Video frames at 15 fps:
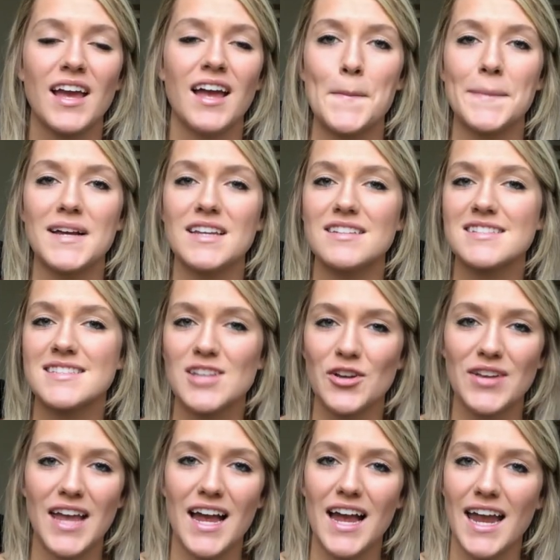But still,
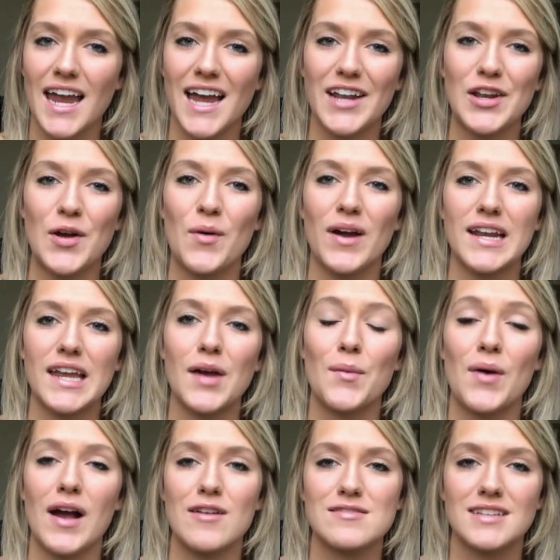yeah, I had no idea
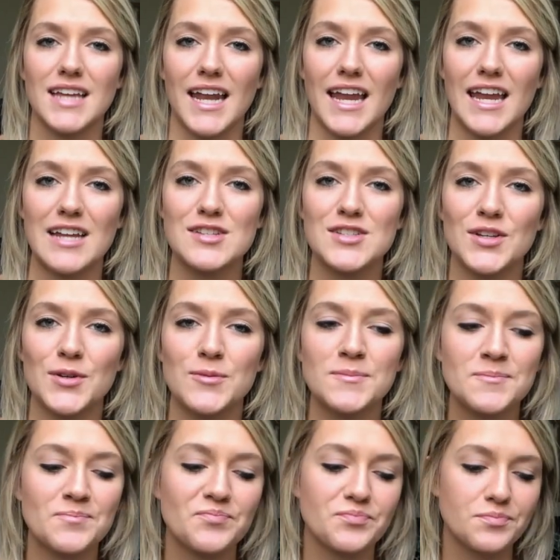what I was getting into.
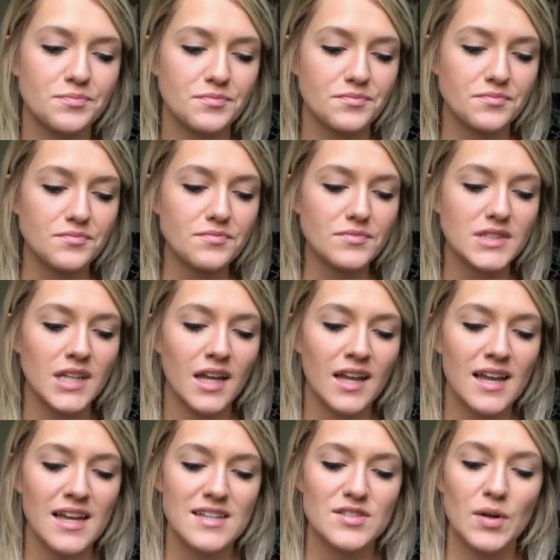
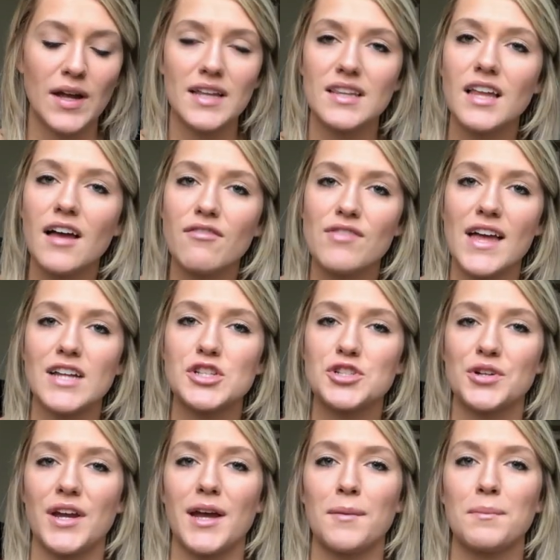So I loved that
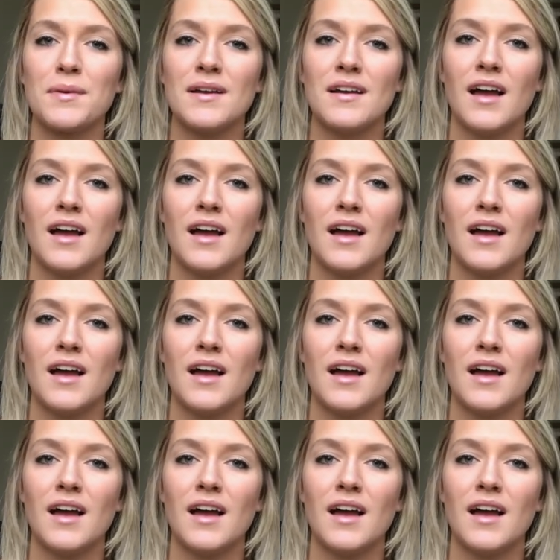trip.